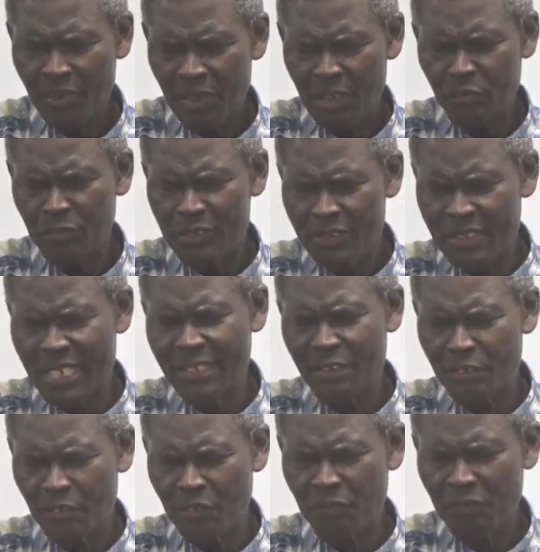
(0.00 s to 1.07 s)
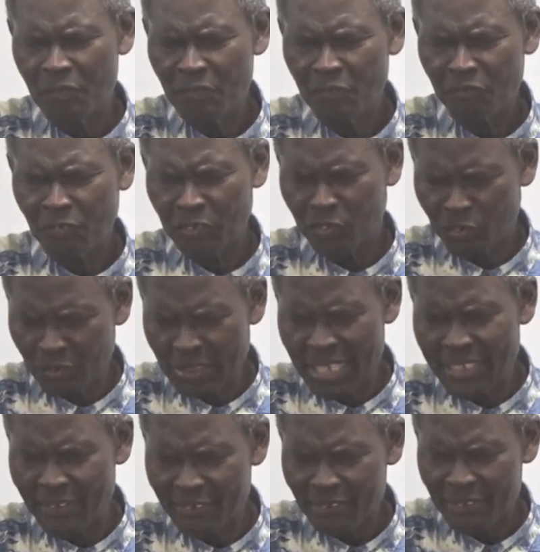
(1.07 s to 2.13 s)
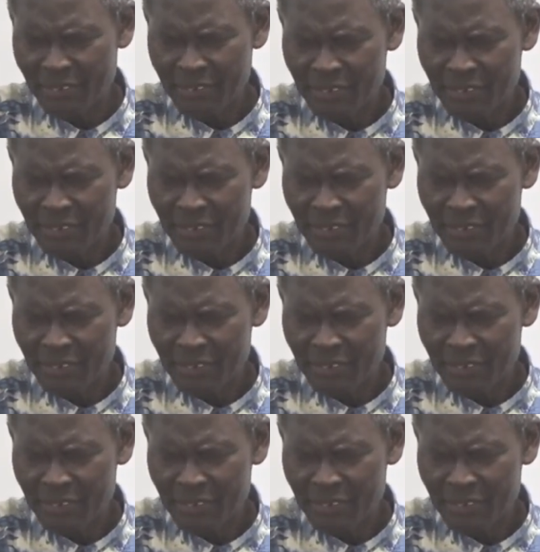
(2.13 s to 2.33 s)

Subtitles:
And we thank you for tonight.